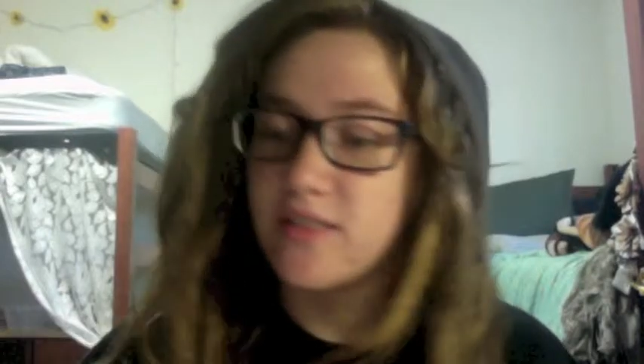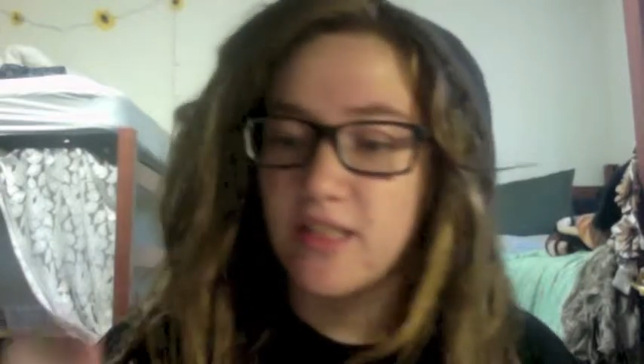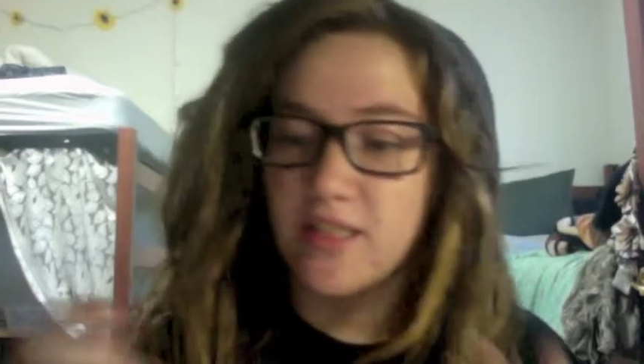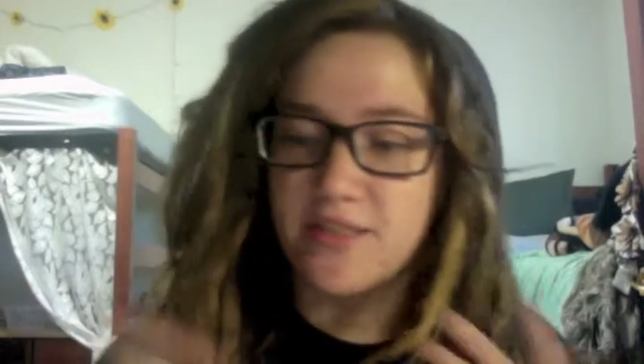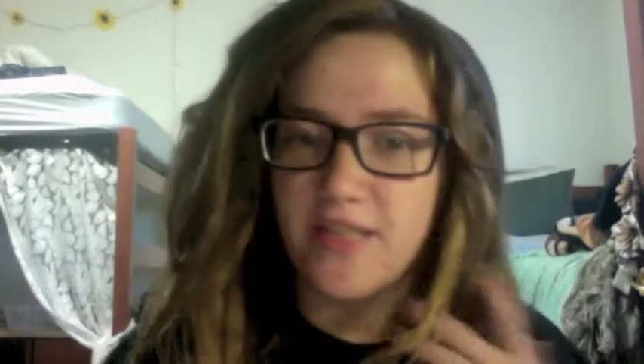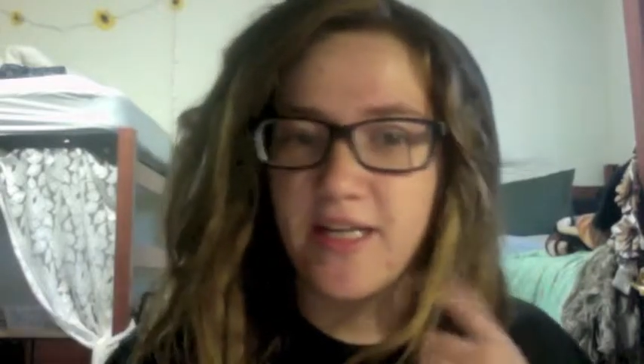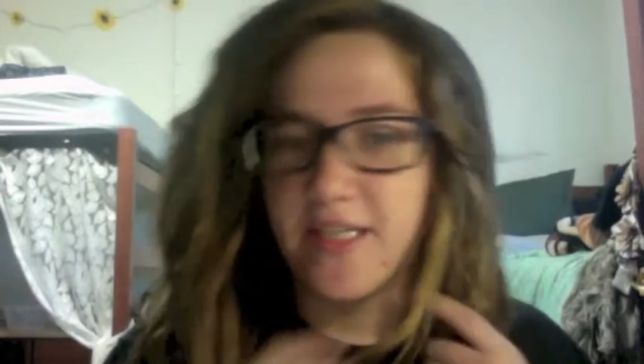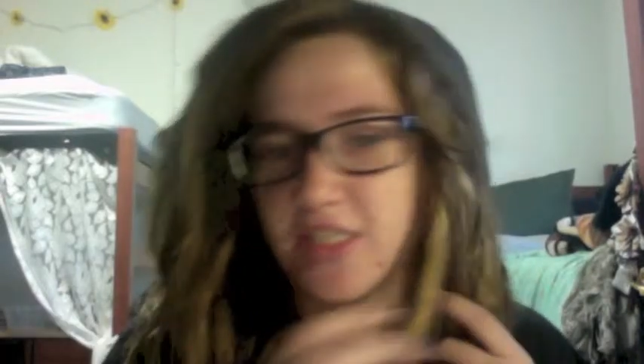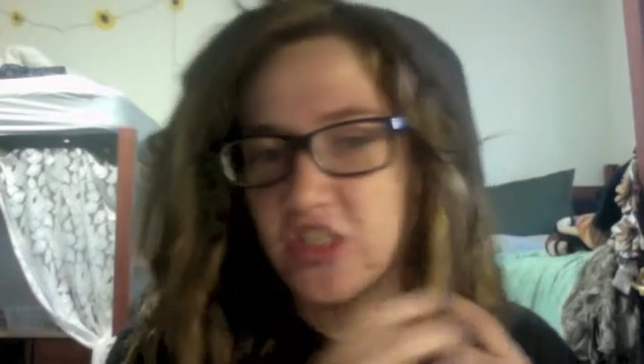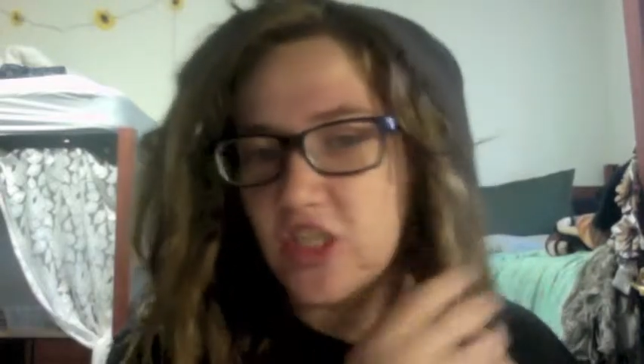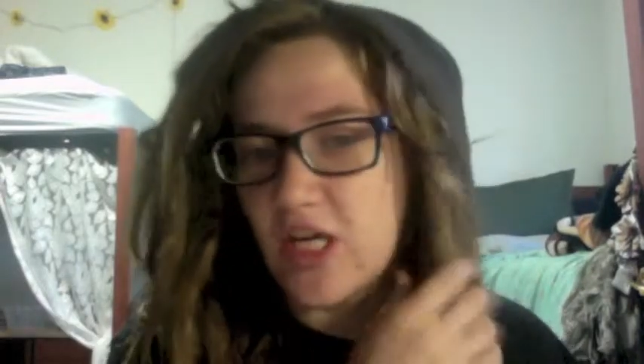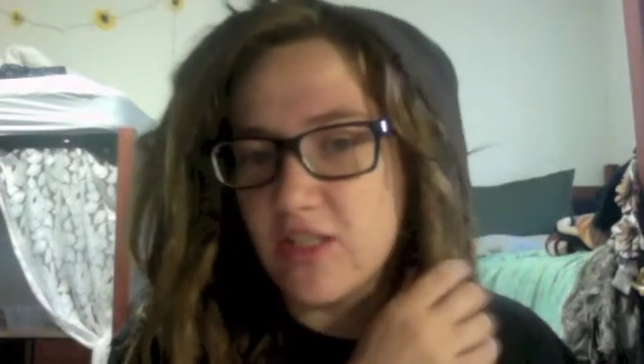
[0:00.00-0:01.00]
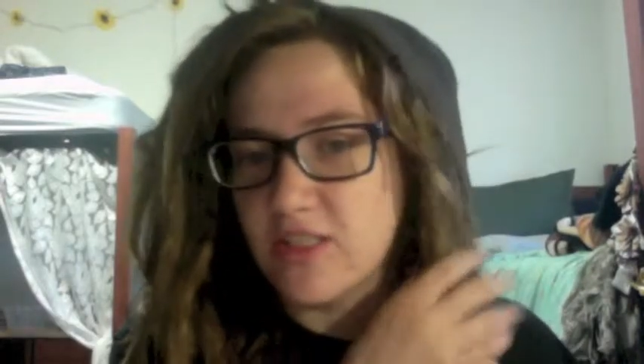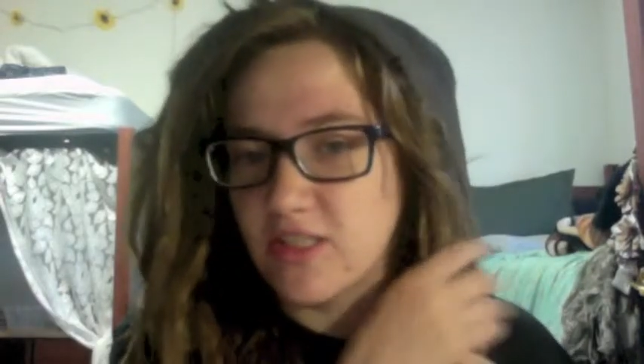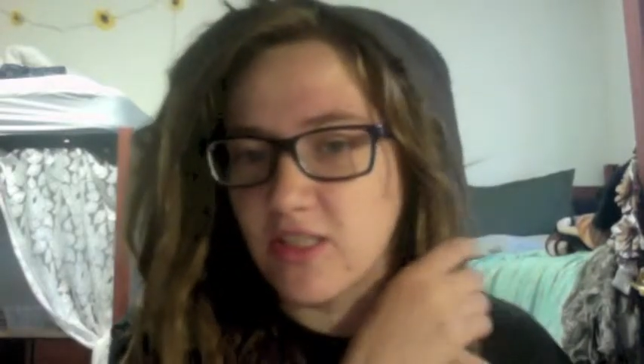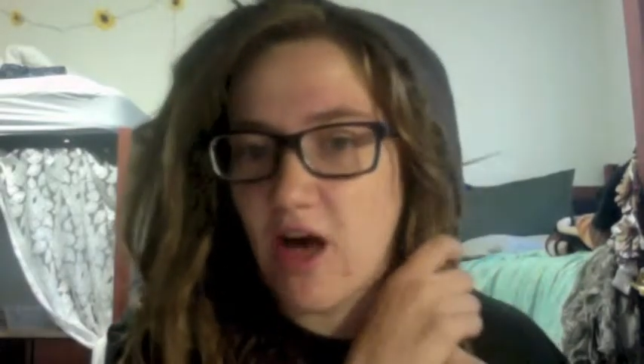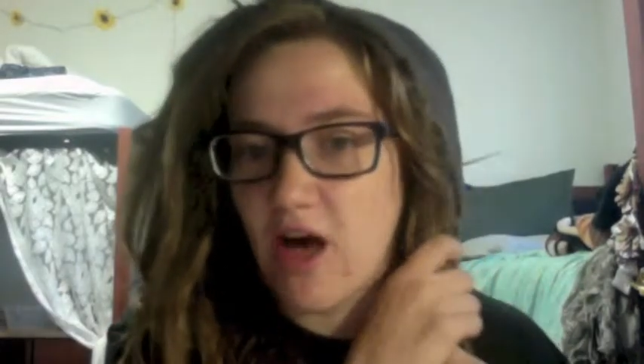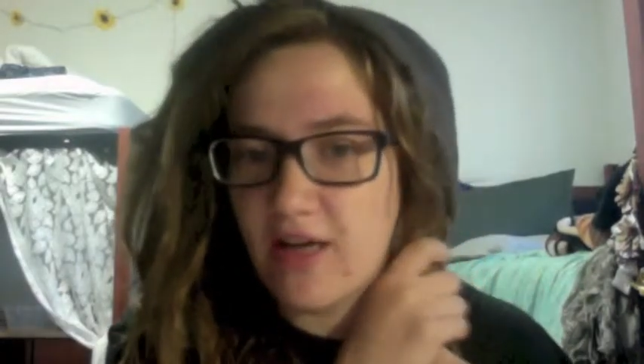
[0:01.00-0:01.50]
that the tightening gel
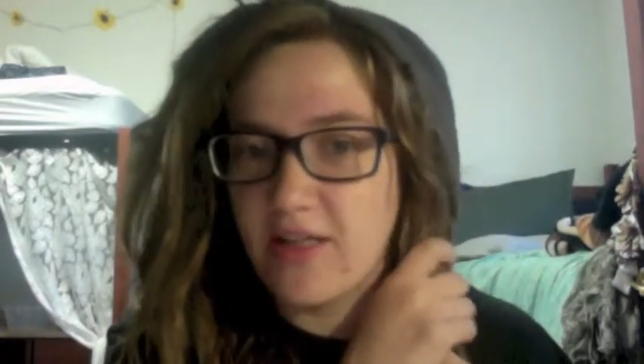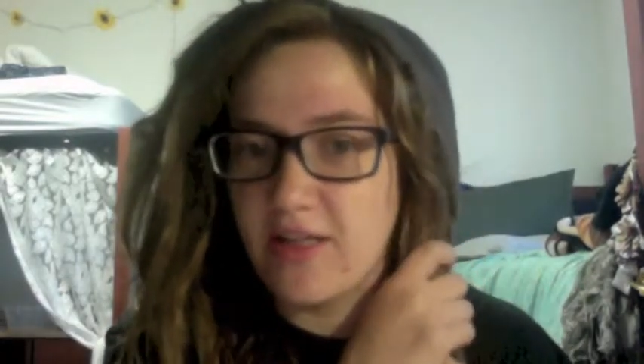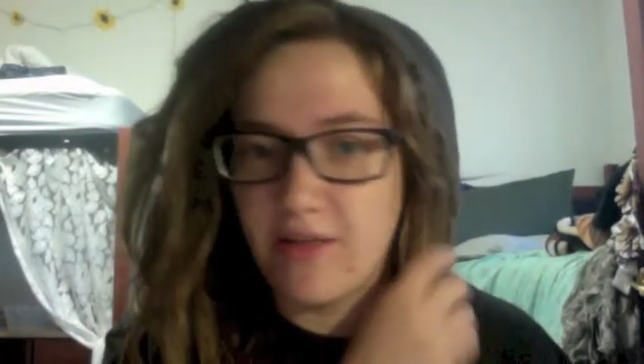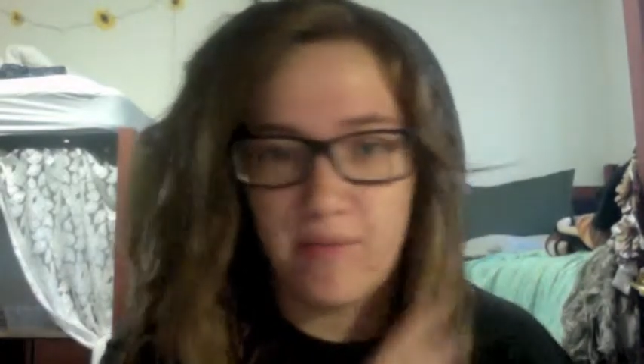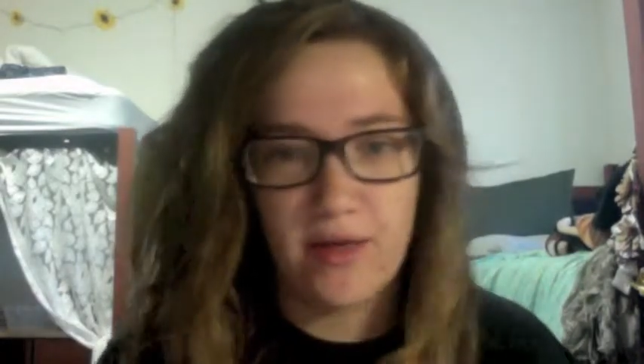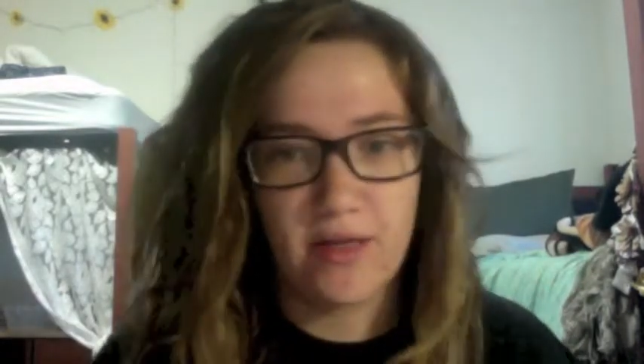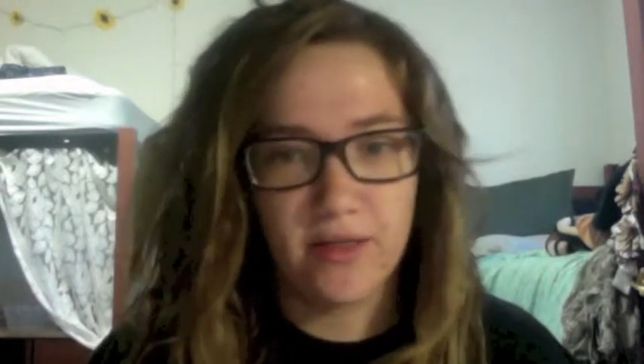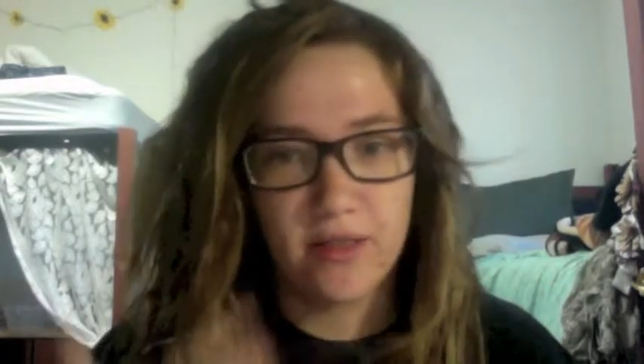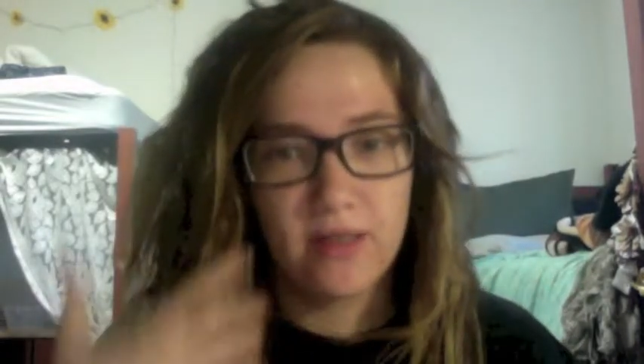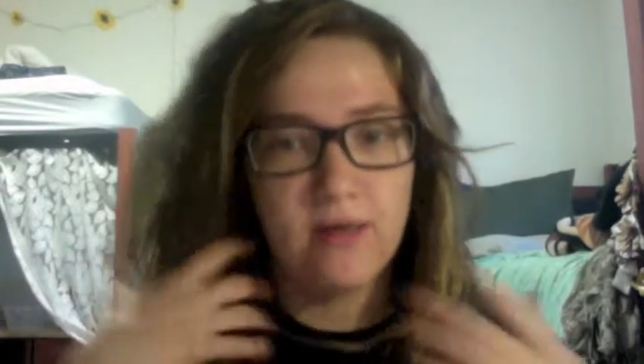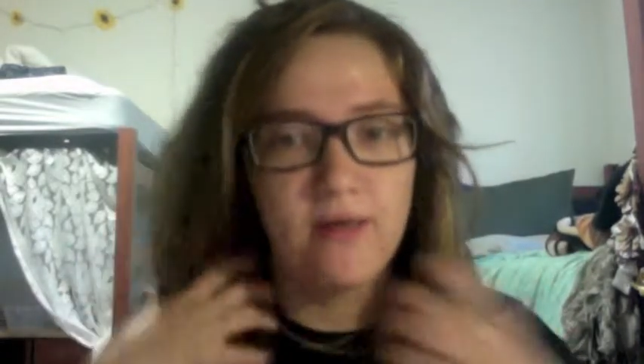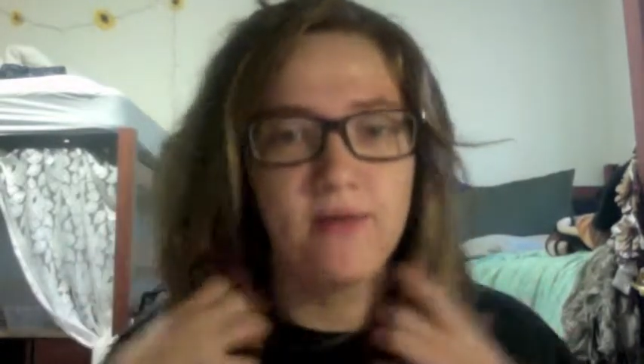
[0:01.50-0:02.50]
is locking it better,